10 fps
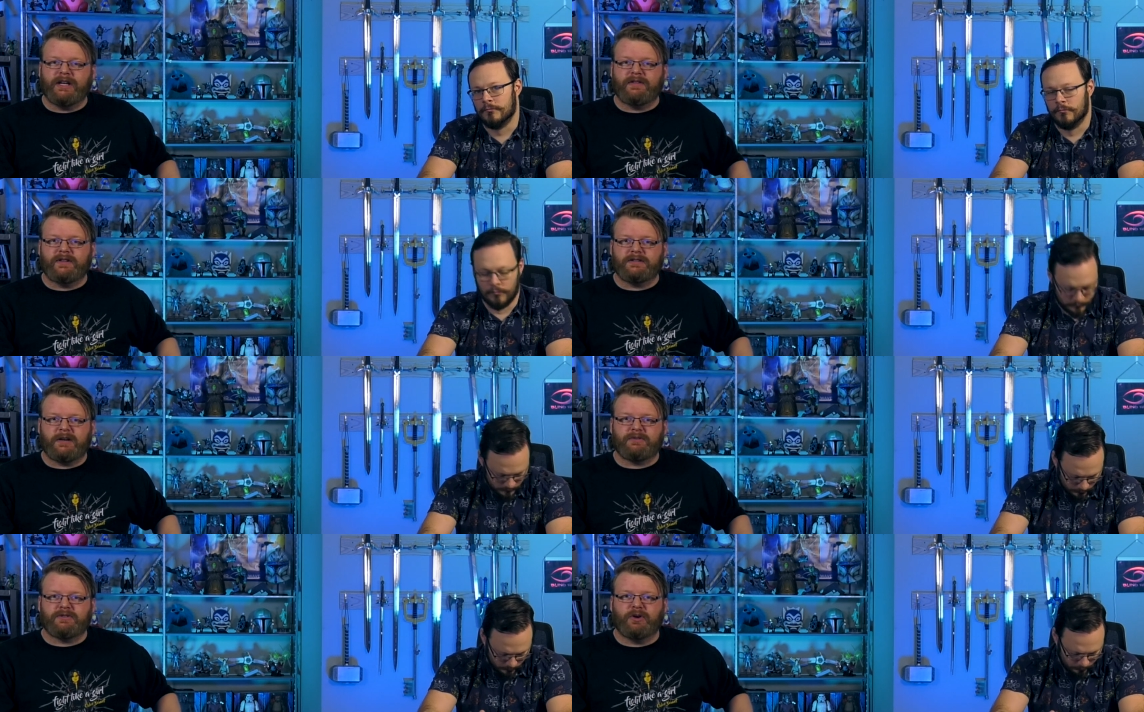Speaker 1: end of this
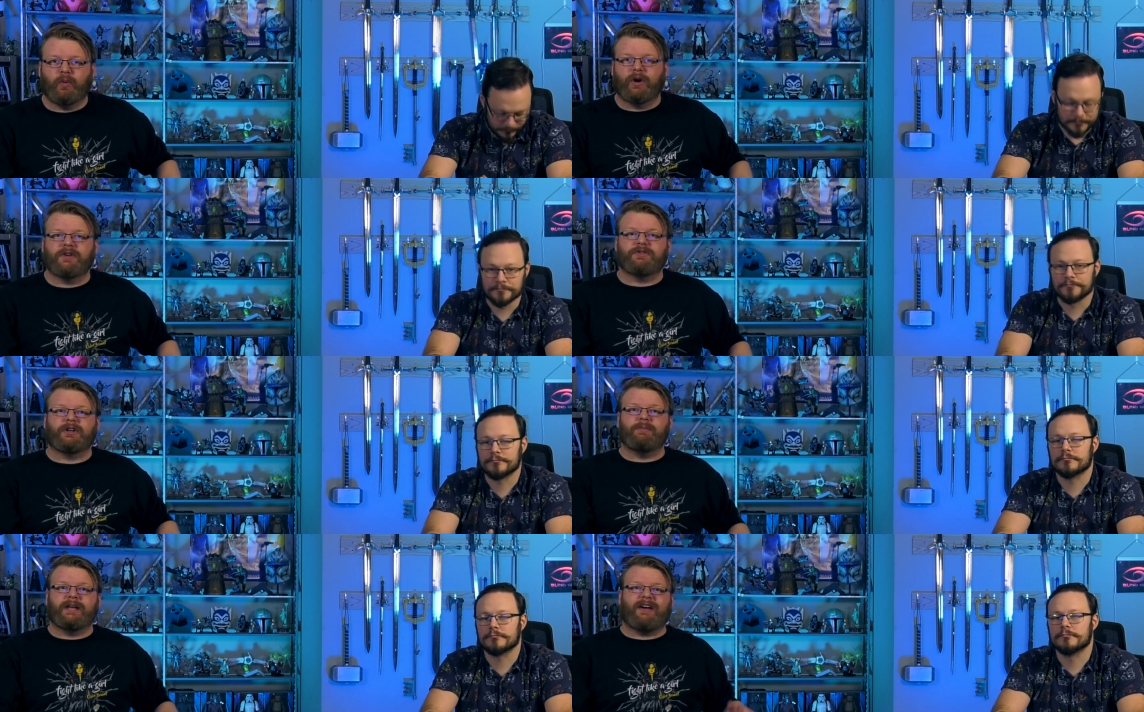episode. We're also
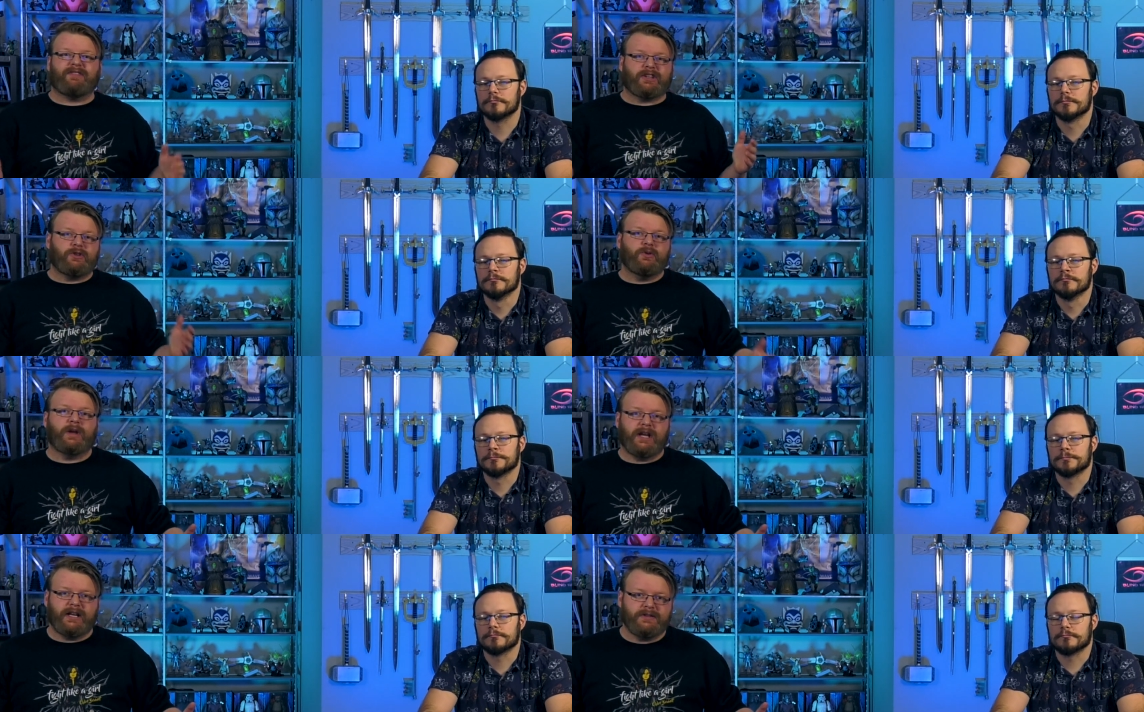going to be having
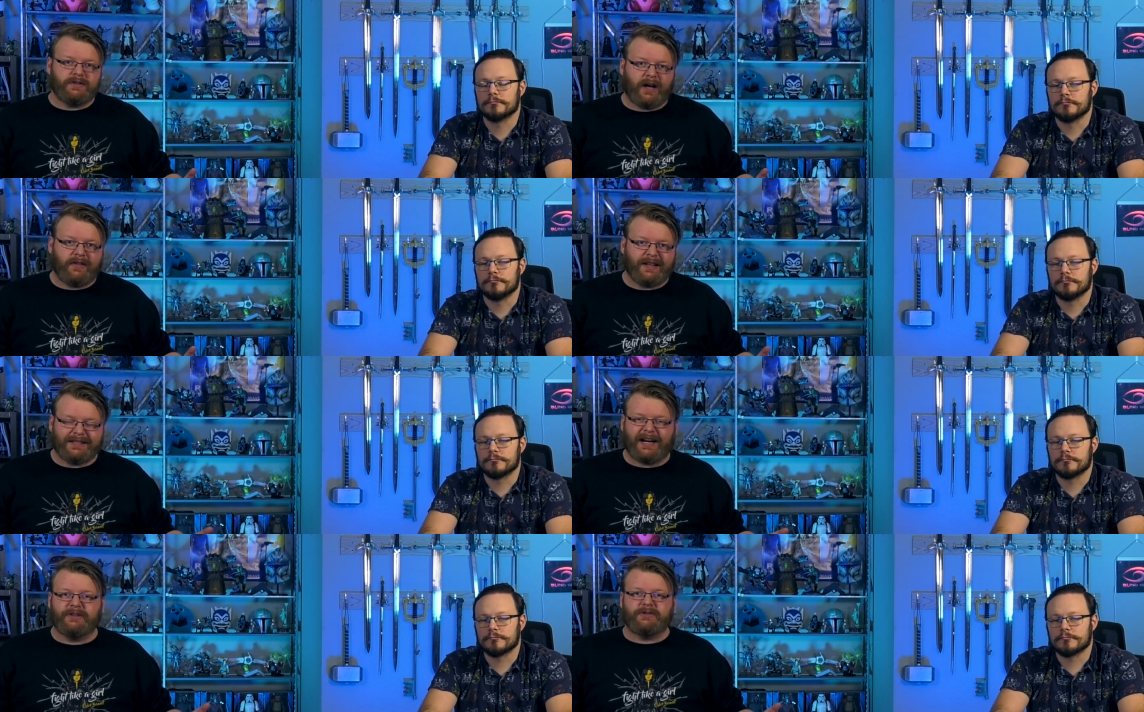Q&As uh, the
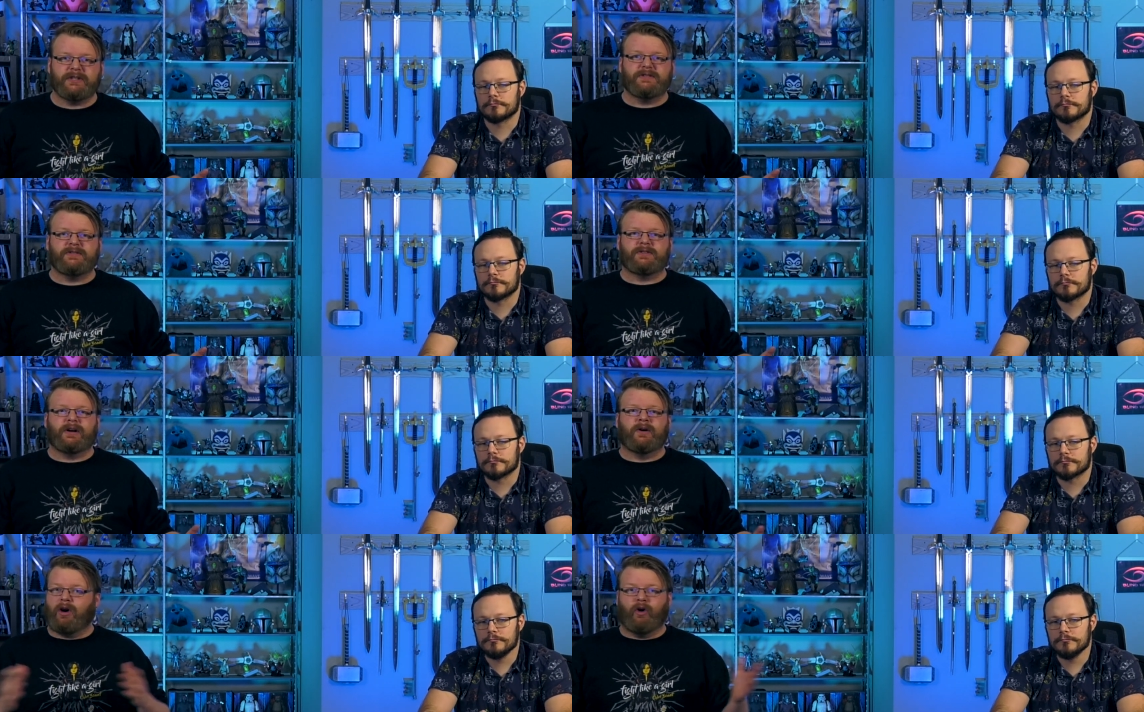entire season.
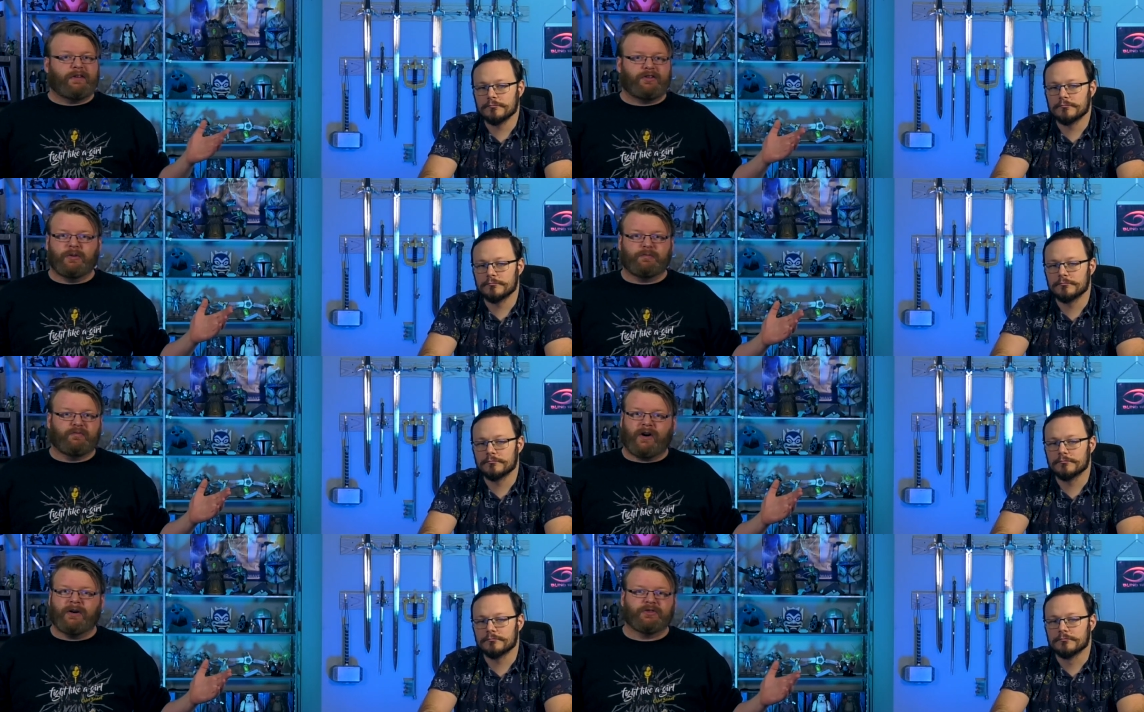So all you have to do is
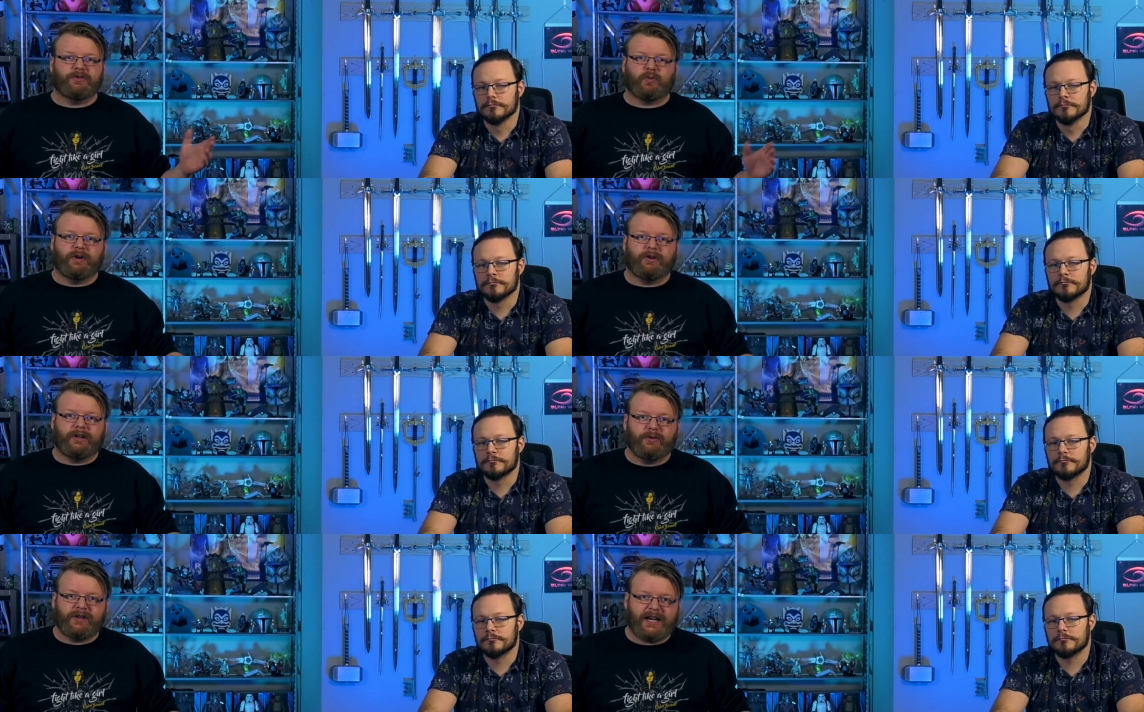follow us on Twitter
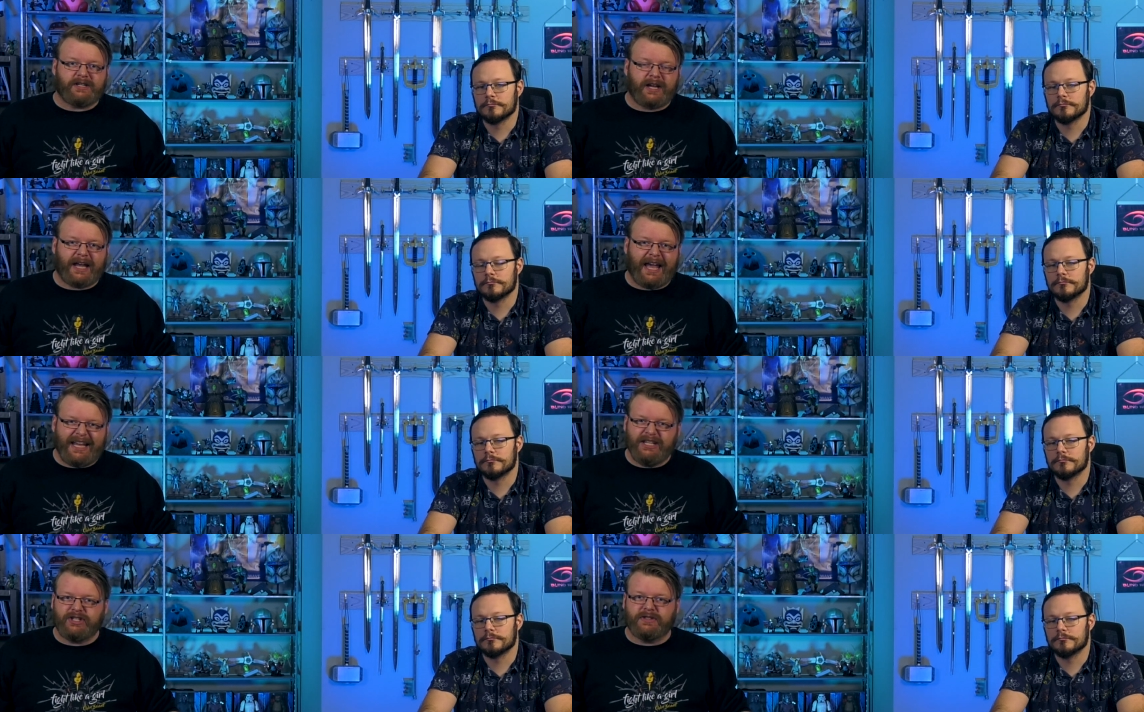and use hashtag
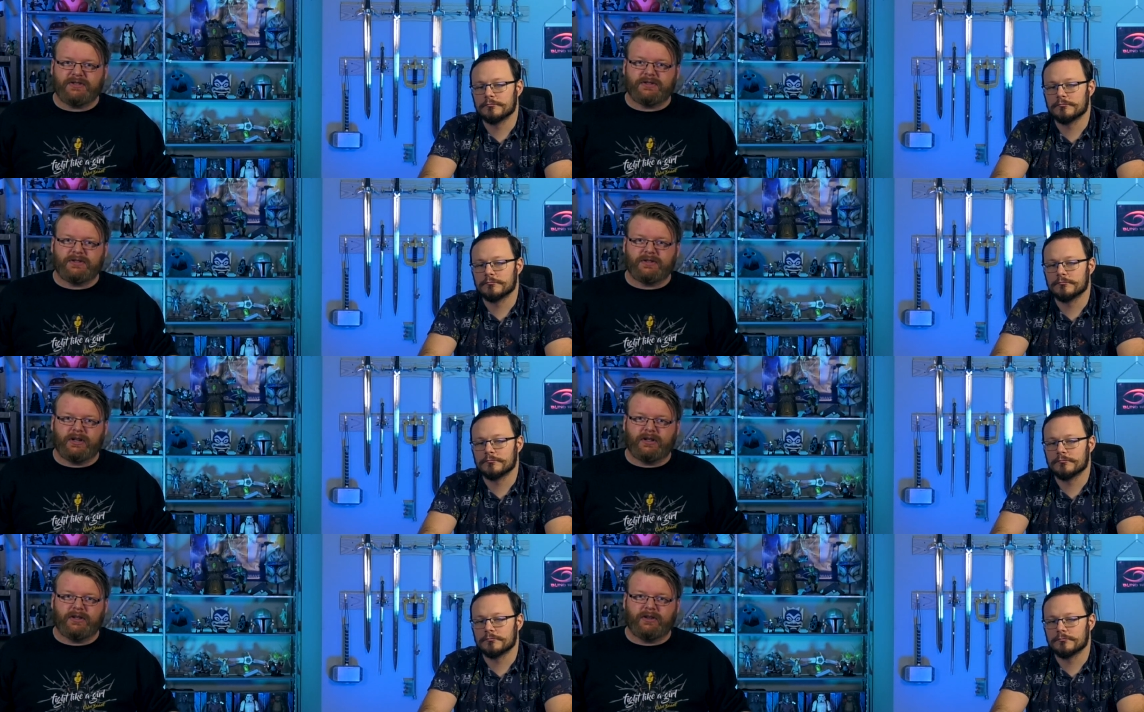agents.
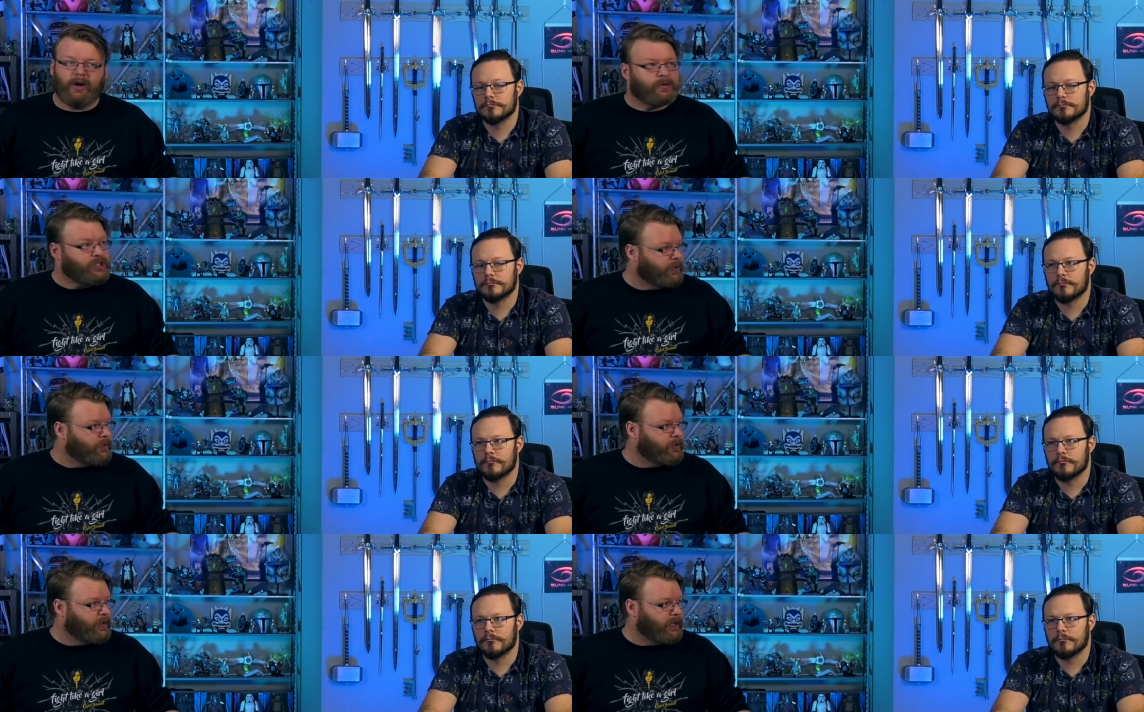No, shield
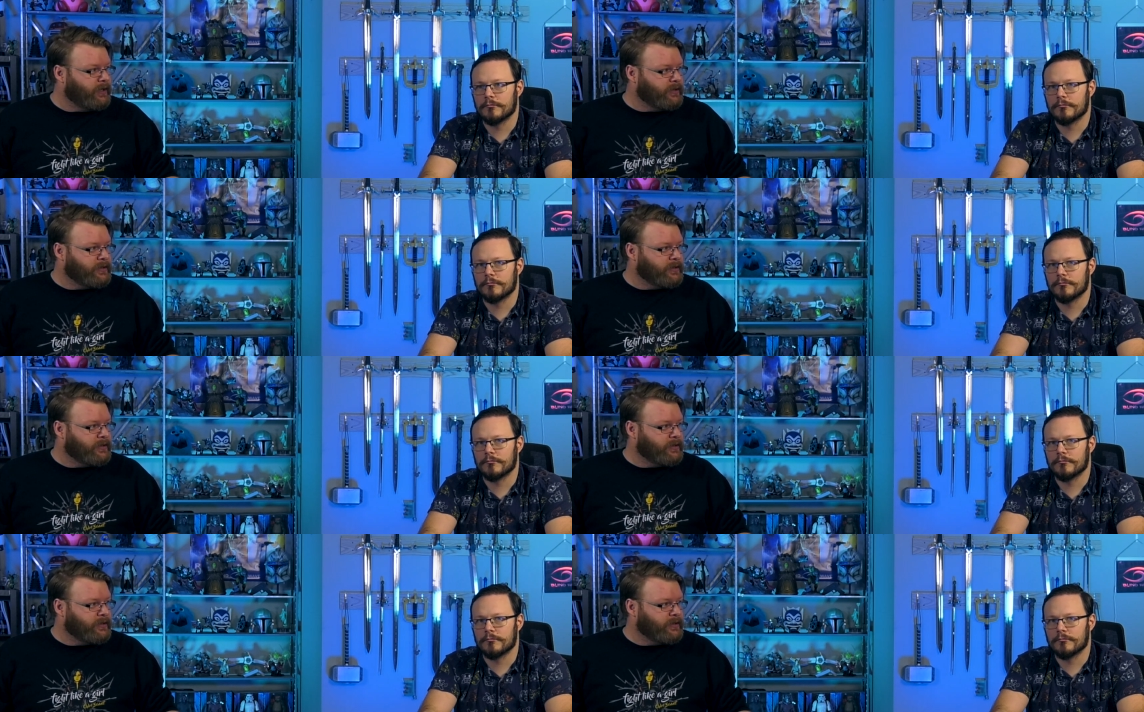Q&A?